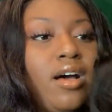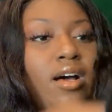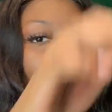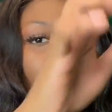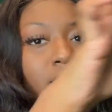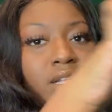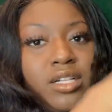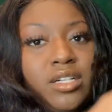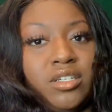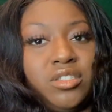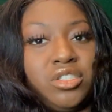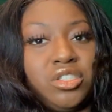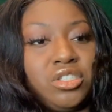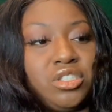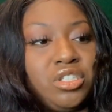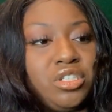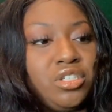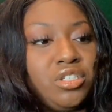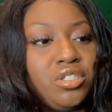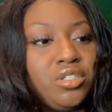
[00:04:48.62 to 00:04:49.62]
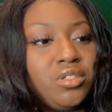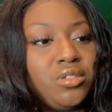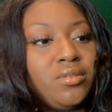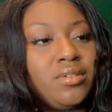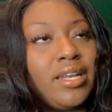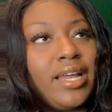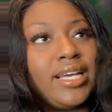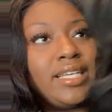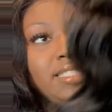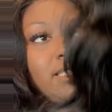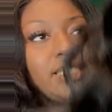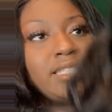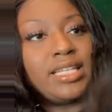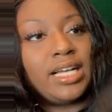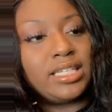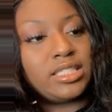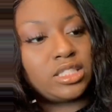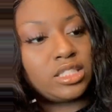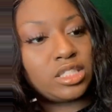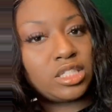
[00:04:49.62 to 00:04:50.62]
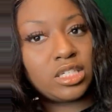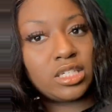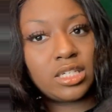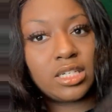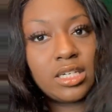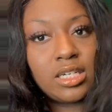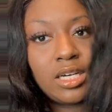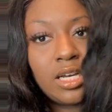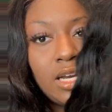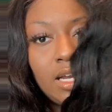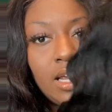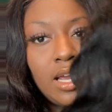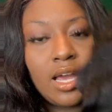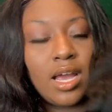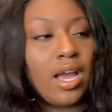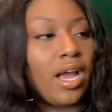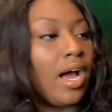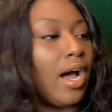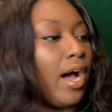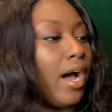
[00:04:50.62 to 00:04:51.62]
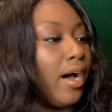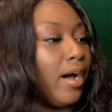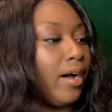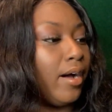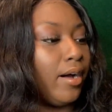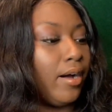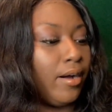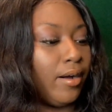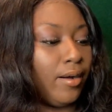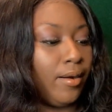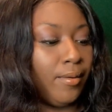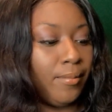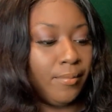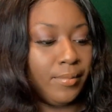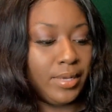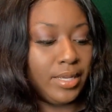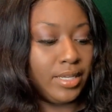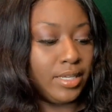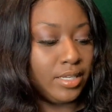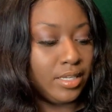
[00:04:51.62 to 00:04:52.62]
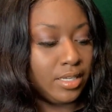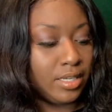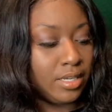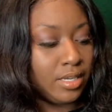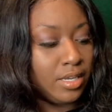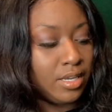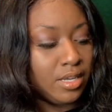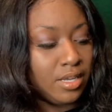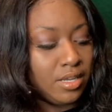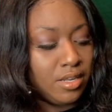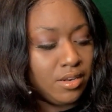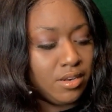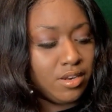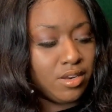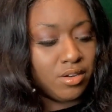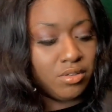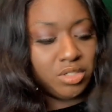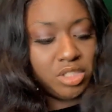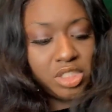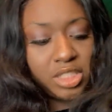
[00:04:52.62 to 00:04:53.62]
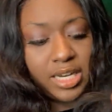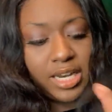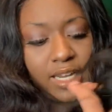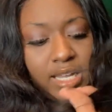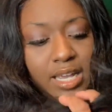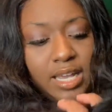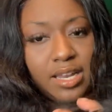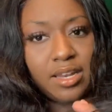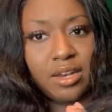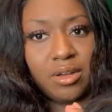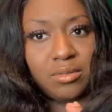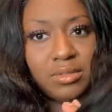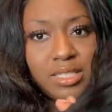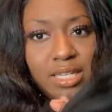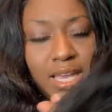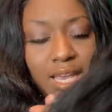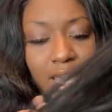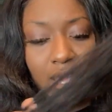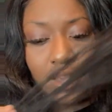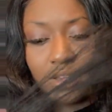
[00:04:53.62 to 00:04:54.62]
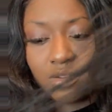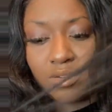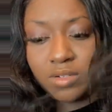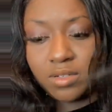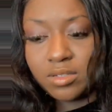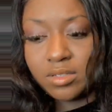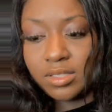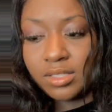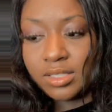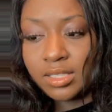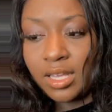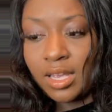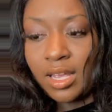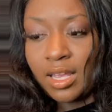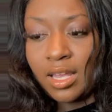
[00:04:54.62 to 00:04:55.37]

Closure 2, nice luster, no shedding, no tangles.